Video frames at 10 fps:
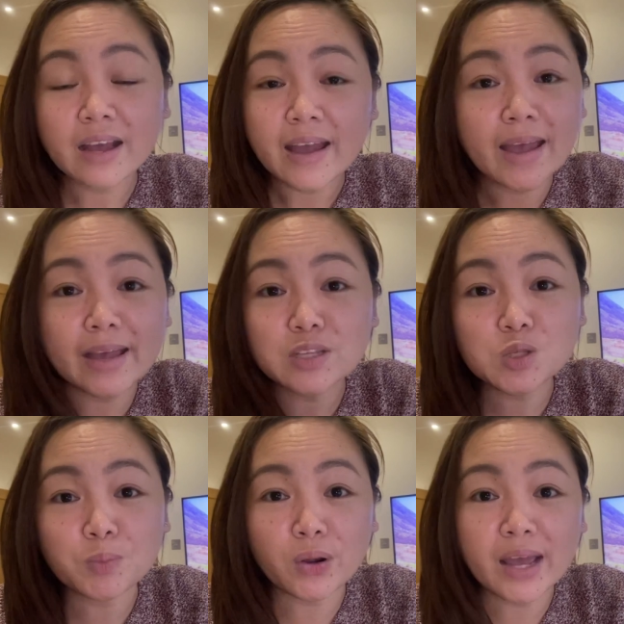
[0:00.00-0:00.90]
and
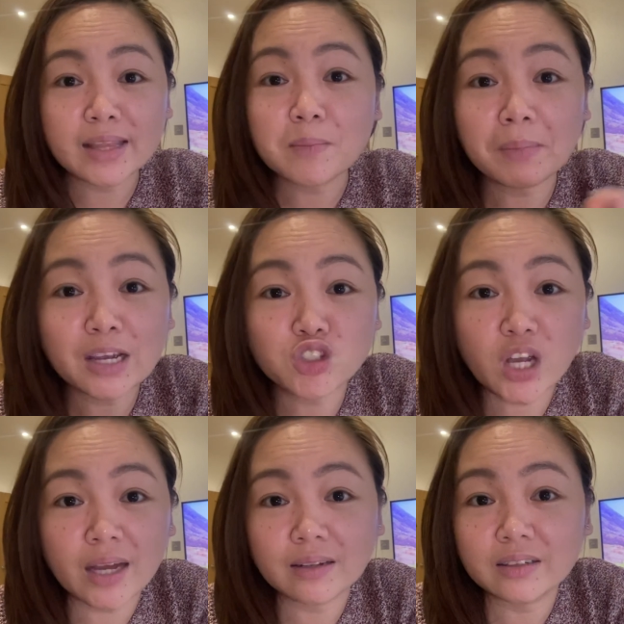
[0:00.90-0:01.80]
spread my
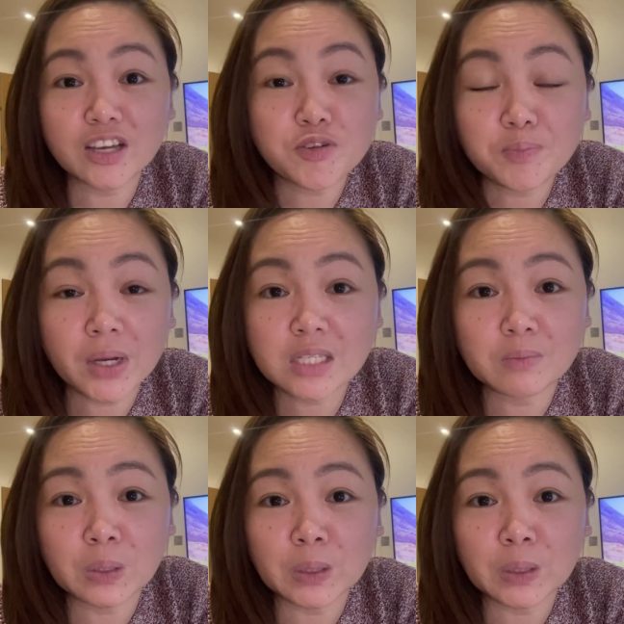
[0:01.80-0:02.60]
channel if possible.